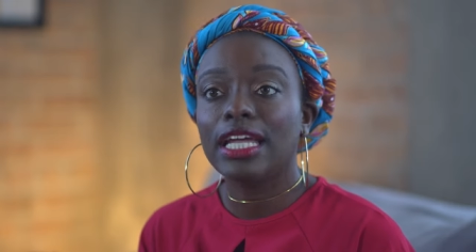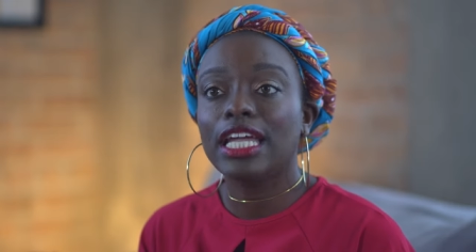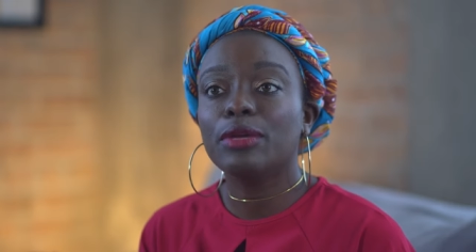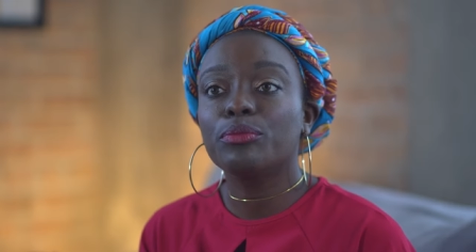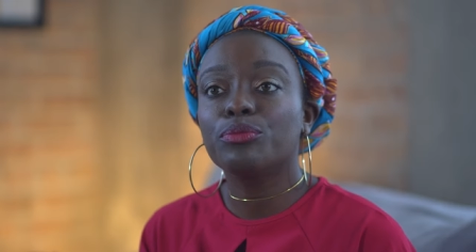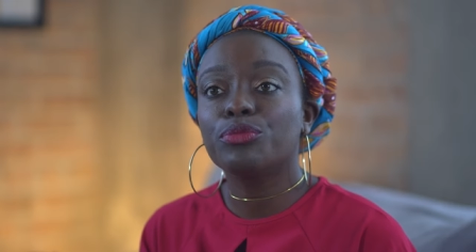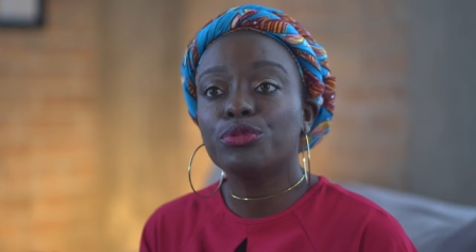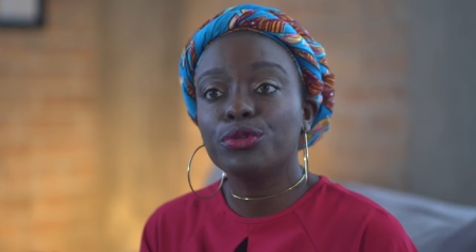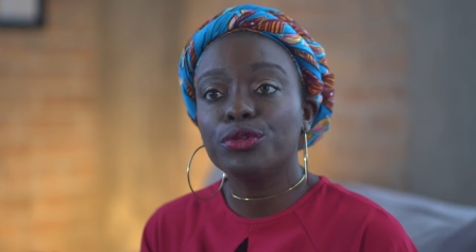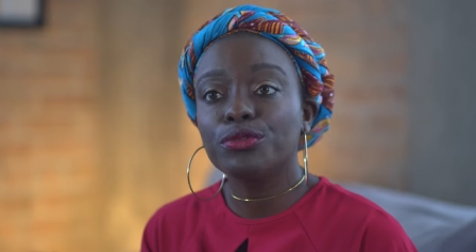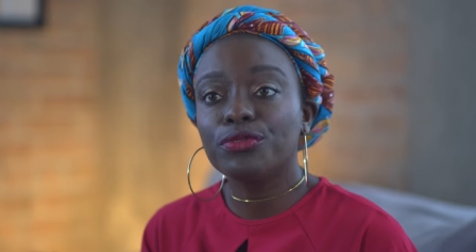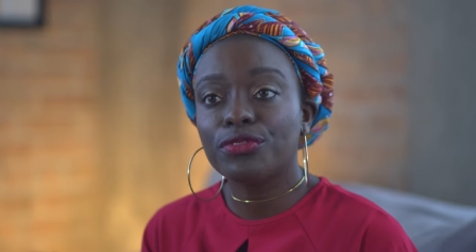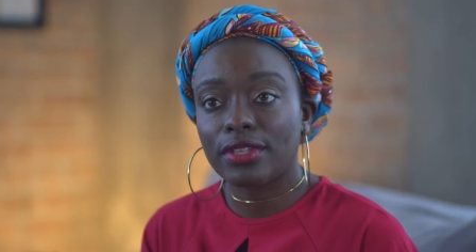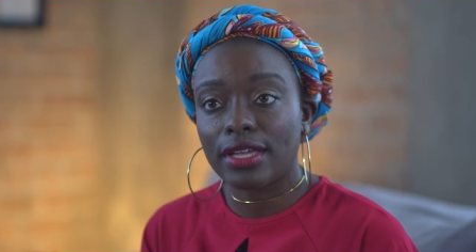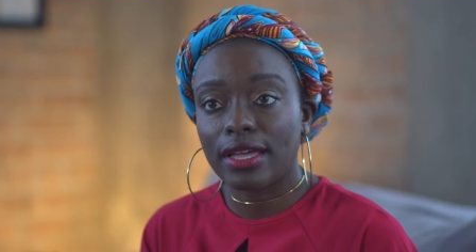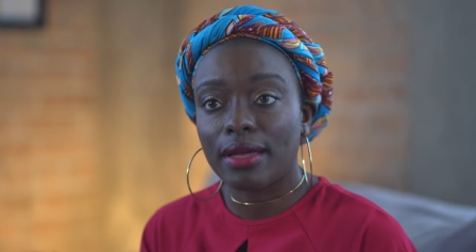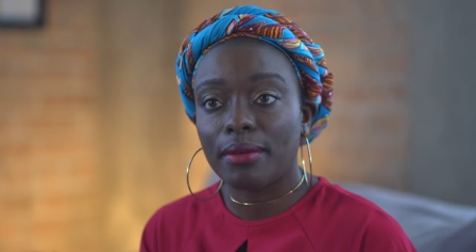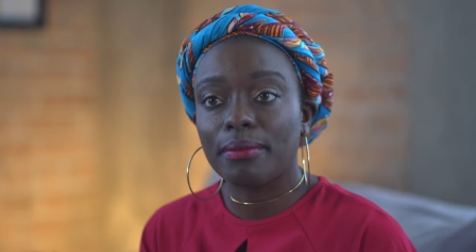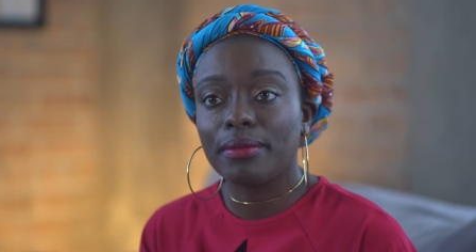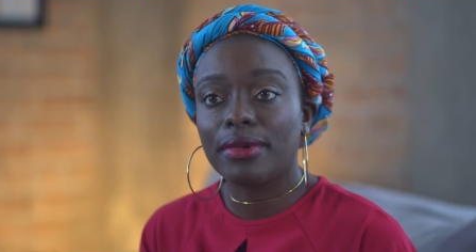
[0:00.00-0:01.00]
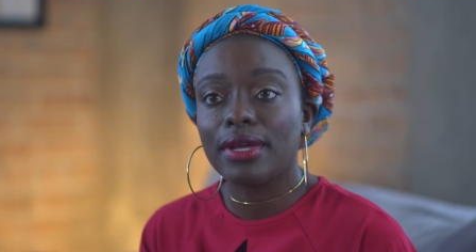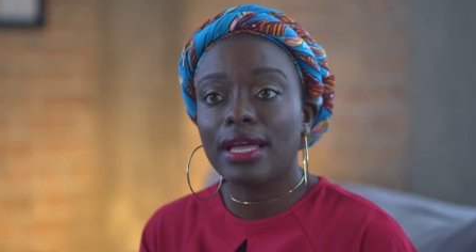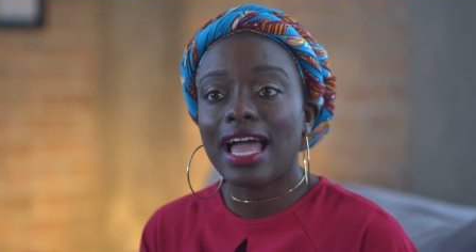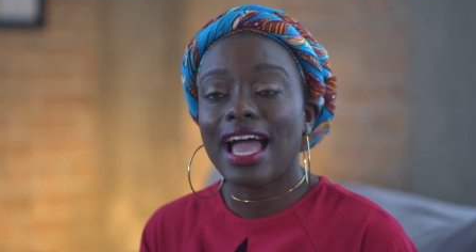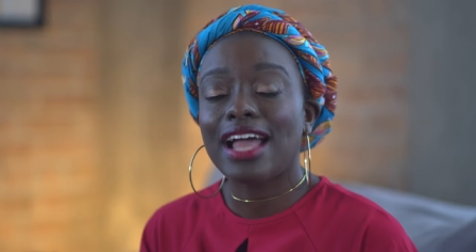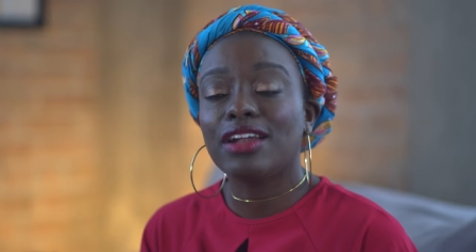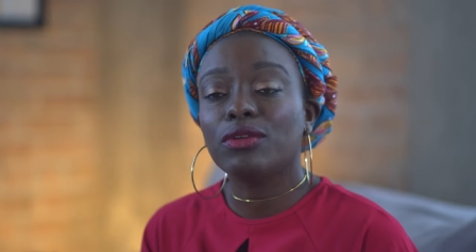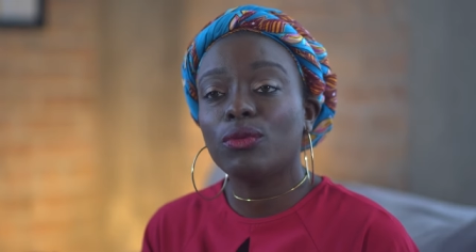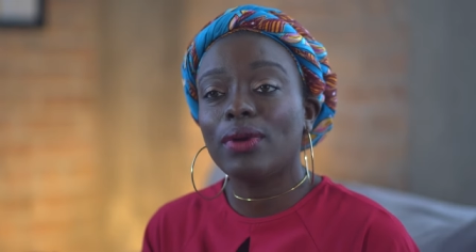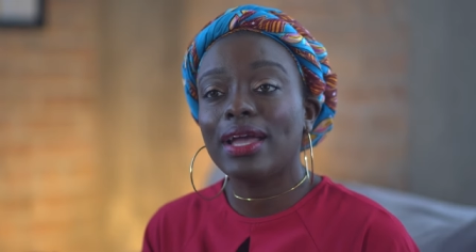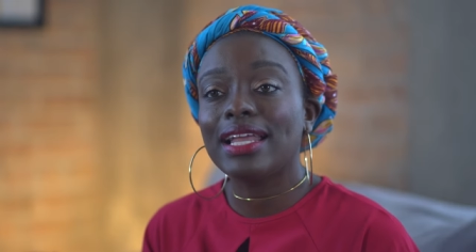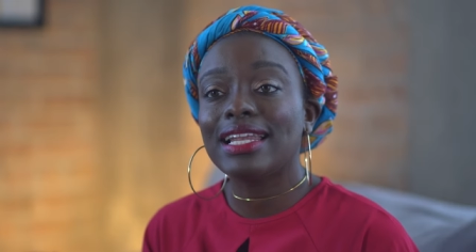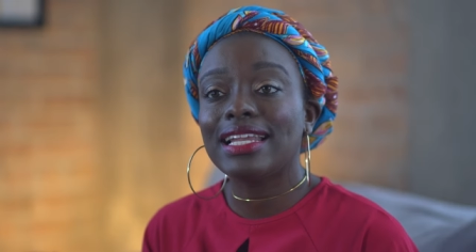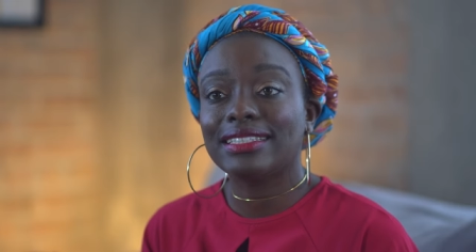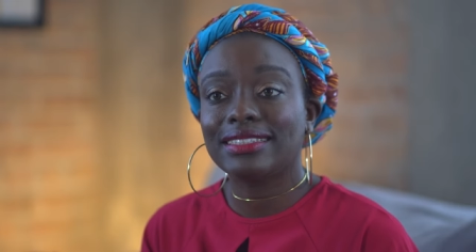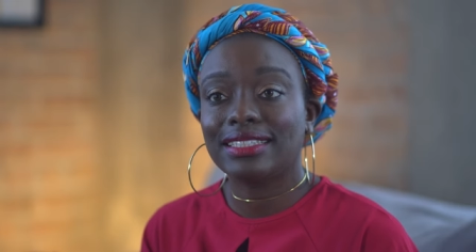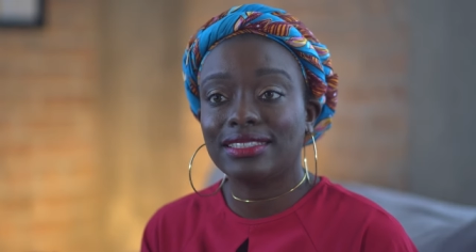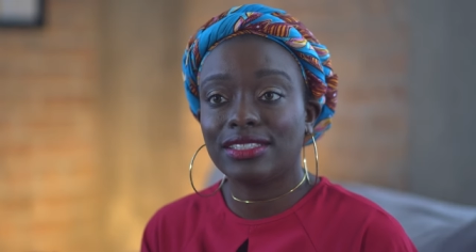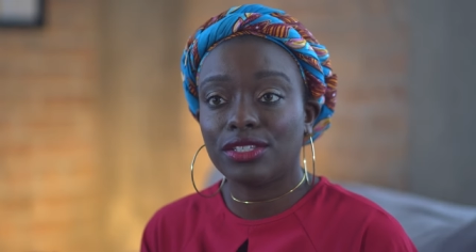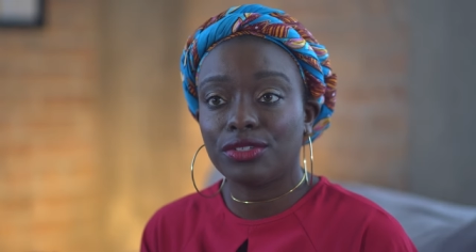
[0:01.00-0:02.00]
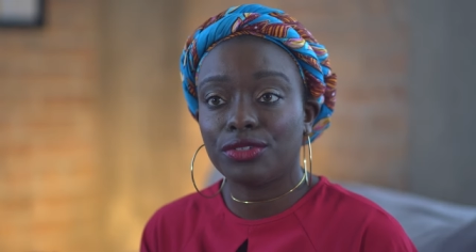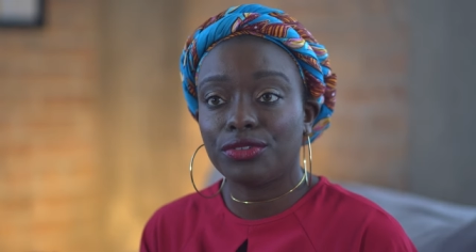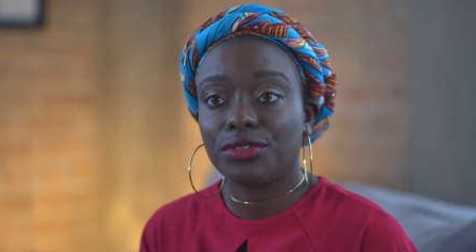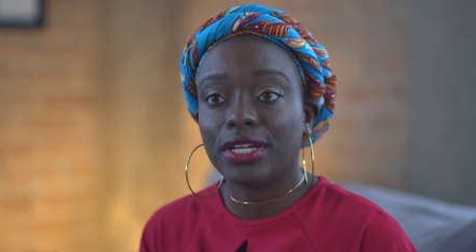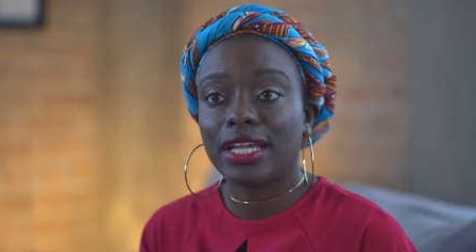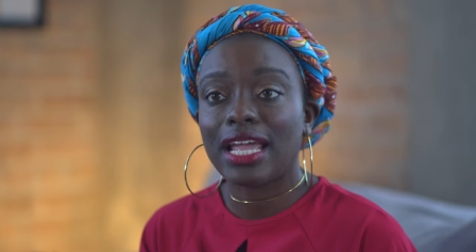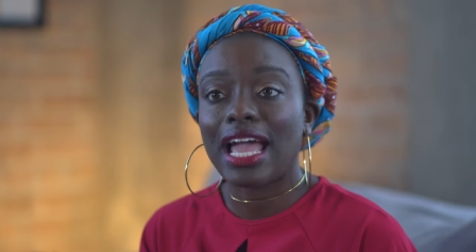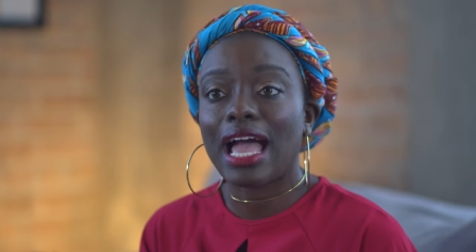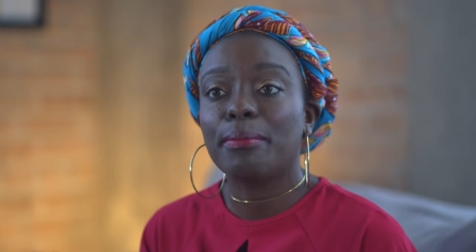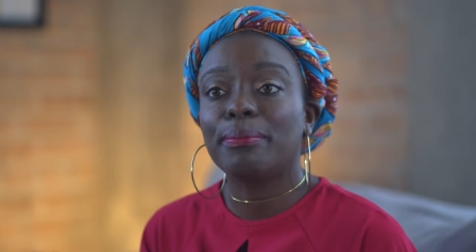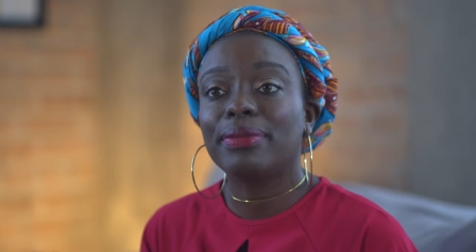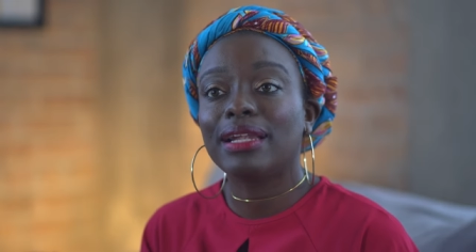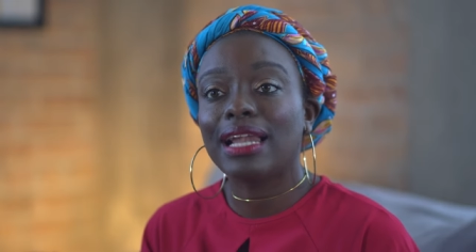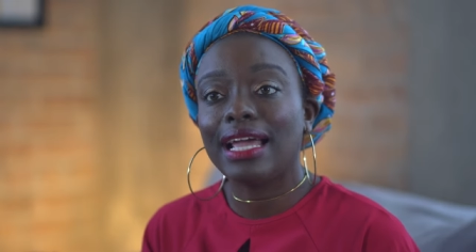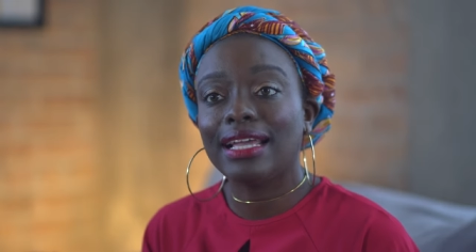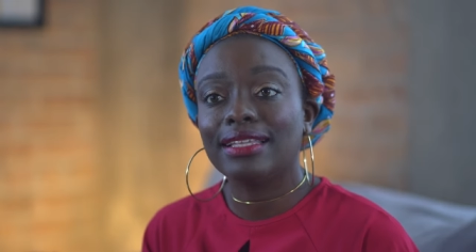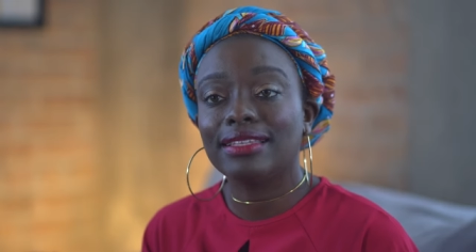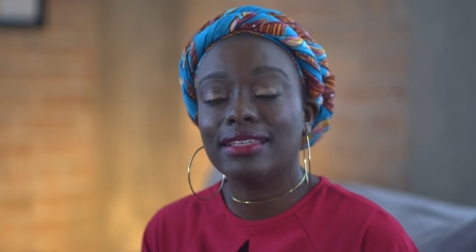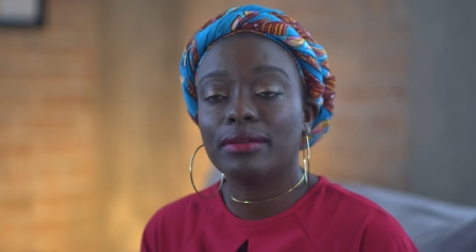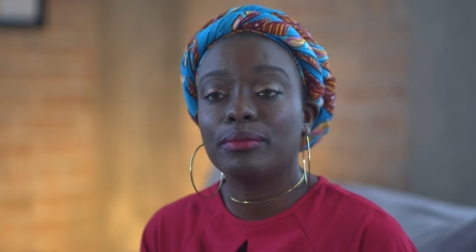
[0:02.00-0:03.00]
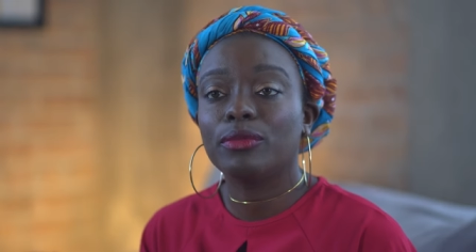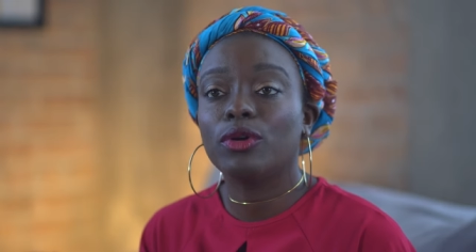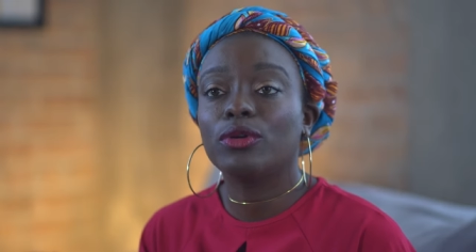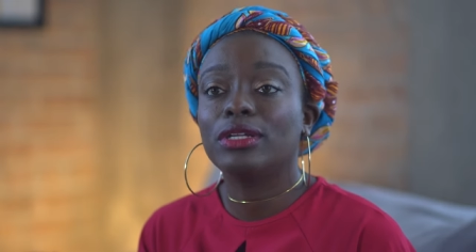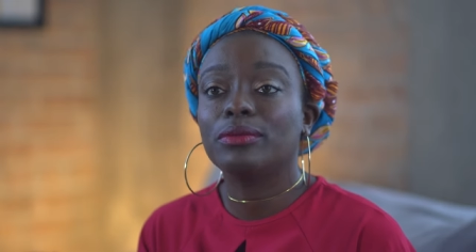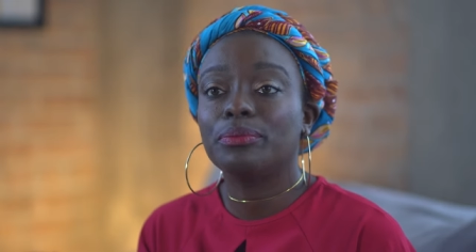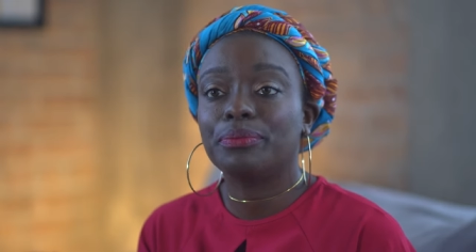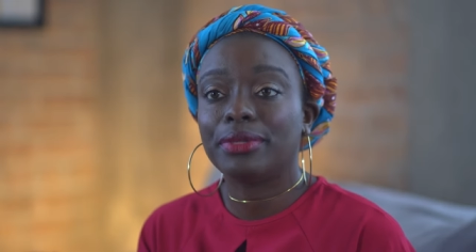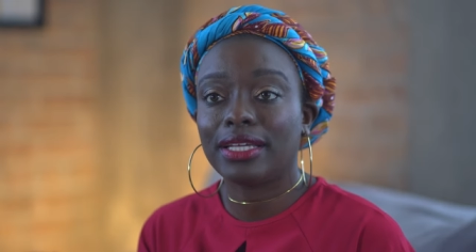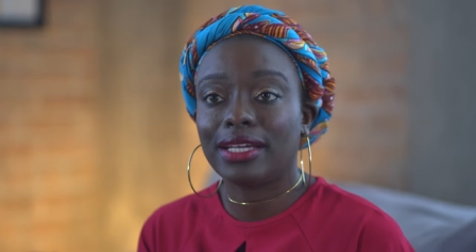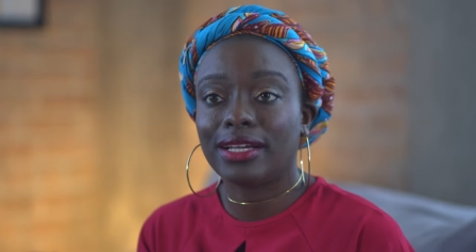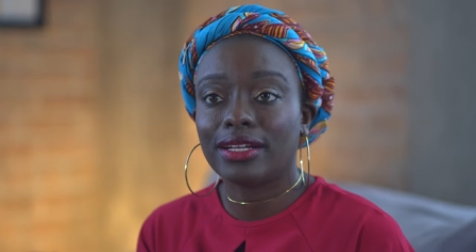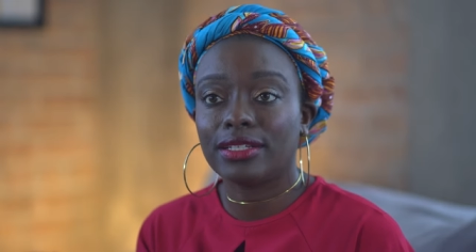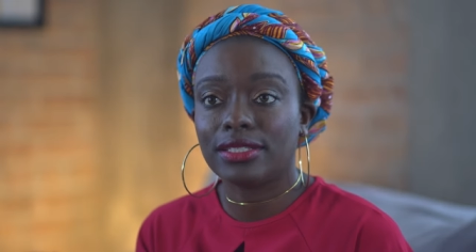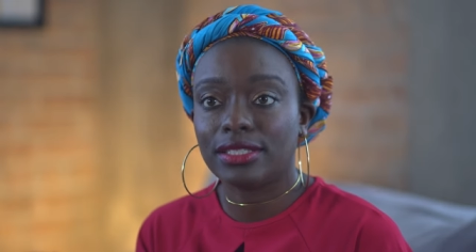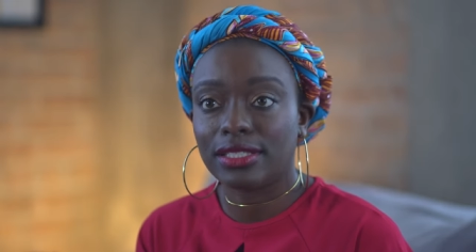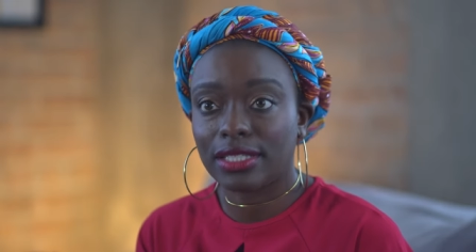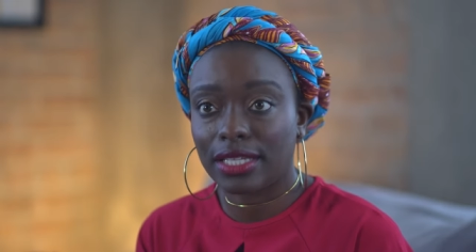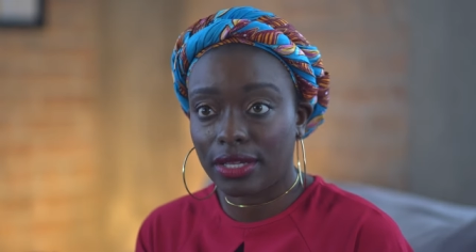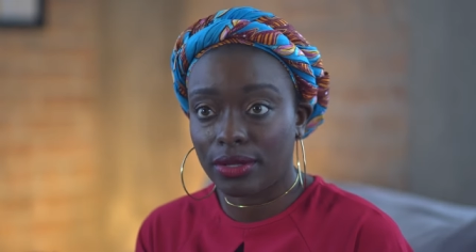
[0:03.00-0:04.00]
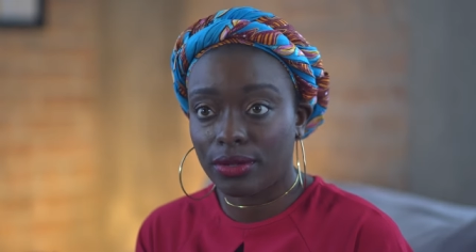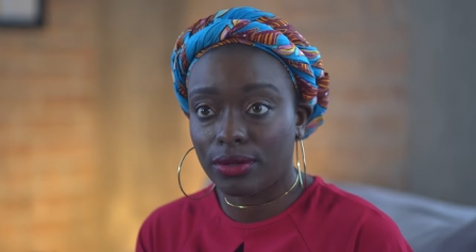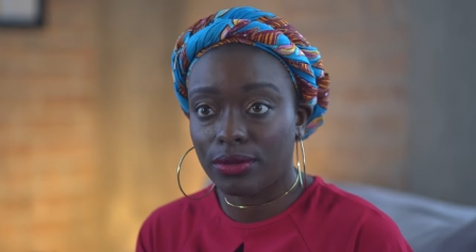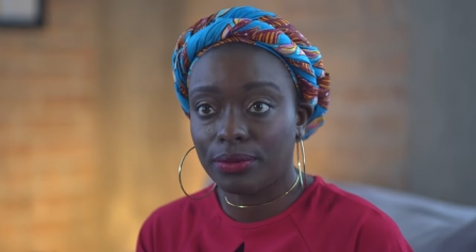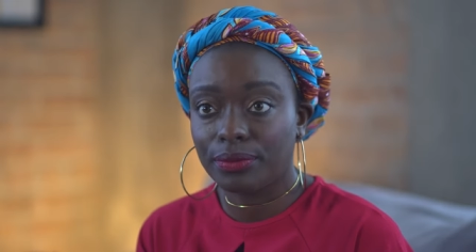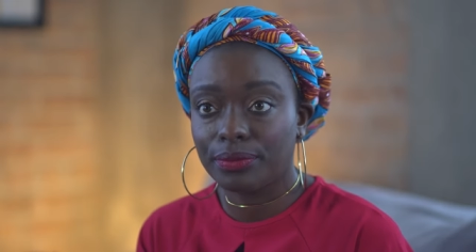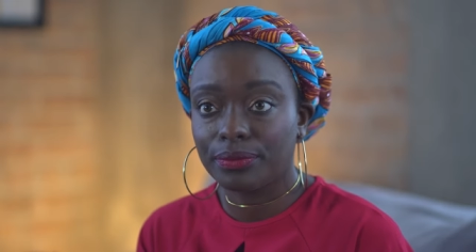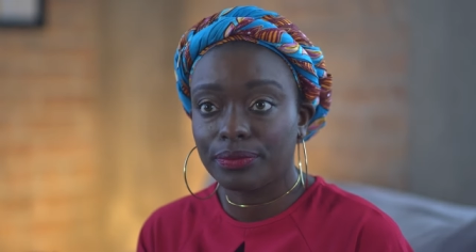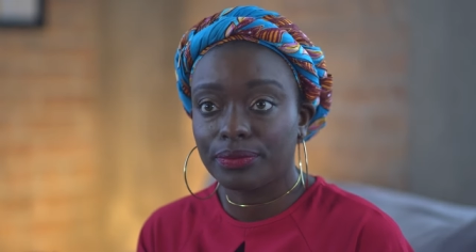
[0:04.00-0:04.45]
improve them, and where necessary, apply them on a bigger scale.